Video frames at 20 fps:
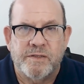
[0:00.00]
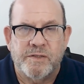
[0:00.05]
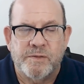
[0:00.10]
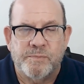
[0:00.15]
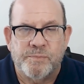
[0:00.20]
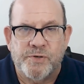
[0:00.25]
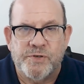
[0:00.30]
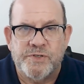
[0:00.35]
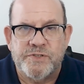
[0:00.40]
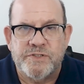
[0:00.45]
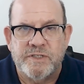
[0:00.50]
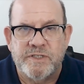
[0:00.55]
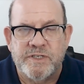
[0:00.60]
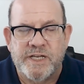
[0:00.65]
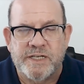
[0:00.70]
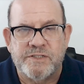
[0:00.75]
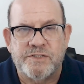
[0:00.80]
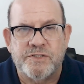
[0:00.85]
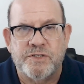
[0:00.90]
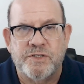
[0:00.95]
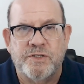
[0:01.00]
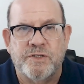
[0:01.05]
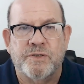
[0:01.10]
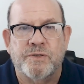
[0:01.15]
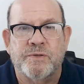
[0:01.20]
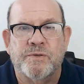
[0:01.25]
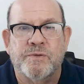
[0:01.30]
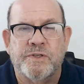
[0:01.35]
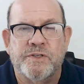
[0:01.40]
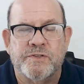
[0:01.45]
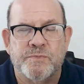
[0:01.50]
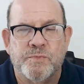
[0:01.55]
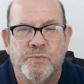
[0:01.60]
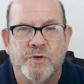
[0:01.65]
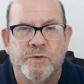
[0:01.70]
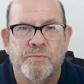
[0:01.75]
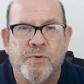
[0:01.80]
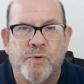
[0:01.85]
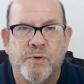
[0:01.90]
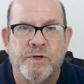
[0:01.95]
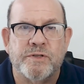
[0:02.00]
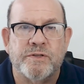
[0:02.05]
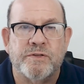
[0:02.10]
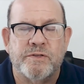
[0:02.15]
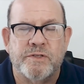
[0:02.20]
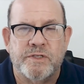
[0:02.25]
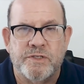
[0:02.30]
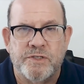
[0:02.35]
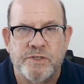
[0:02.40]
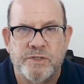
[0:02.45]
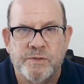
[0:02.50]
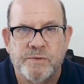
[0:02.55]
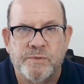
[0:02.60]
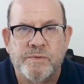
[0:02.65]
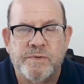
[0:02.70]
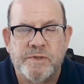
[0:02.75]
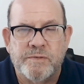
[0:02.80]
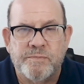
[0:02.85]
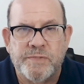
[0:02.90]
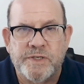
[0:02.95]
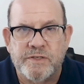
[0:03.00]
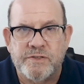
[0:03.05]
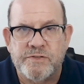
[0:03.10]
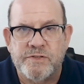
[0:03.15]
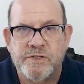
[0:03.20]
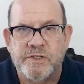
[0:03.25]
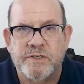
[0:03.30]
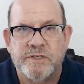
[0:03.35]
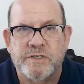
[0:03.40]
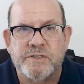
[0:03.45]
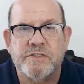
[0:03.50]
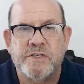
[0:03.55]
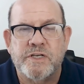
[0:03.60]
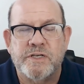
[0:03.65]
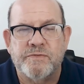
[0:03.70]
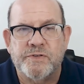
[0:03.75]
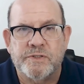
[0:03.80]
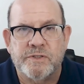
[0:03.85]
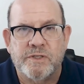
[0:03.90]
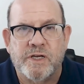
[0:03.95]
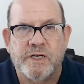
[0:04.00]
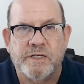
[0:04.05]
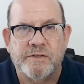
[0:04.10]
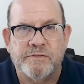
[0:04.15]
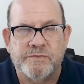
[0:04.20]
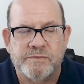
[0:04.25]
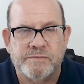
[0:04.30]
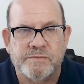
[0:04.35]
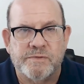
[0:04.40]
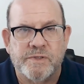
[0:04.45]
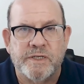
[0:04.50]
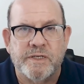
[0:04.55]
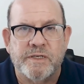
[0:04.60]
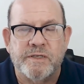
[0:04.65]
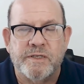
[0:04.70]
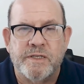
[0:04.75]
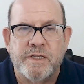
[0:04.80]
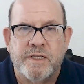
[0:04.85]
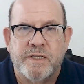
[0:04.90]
the person next to you is more important than you because they're going to save your life, right?